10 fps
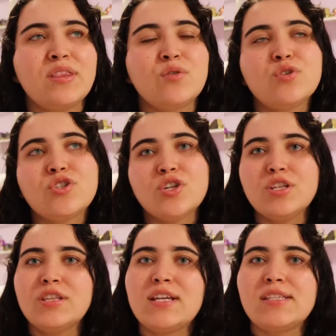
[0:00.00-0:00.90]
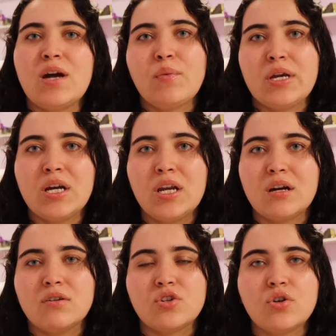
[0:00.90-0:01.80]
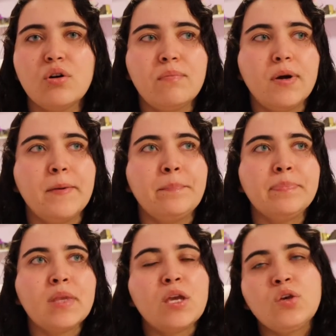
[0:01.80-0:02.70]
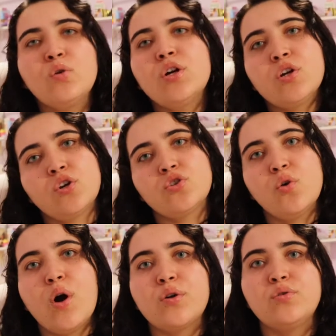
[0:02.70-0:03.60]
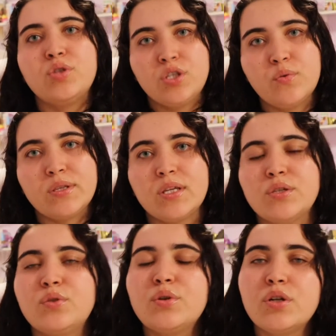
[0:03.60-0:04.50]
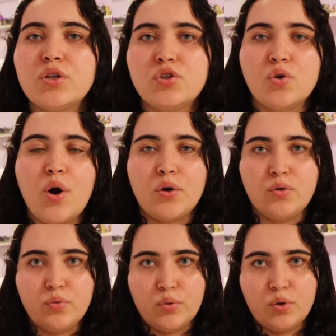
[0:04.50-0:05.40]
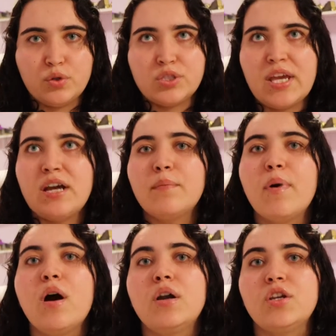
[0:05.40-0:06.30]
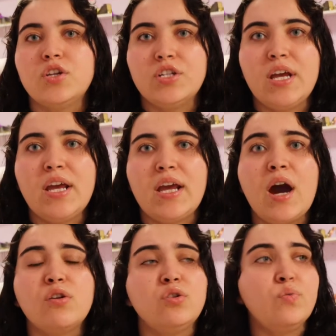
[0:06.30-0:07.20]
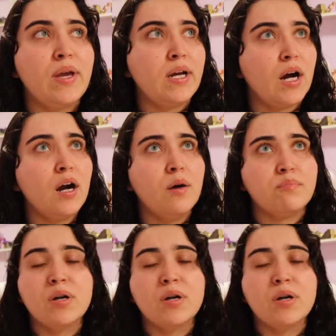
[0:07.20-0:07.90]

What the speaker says: There were certain things that we couldn't control, but you could control how you deal with things. You could control how you take upon your day, how you wake up.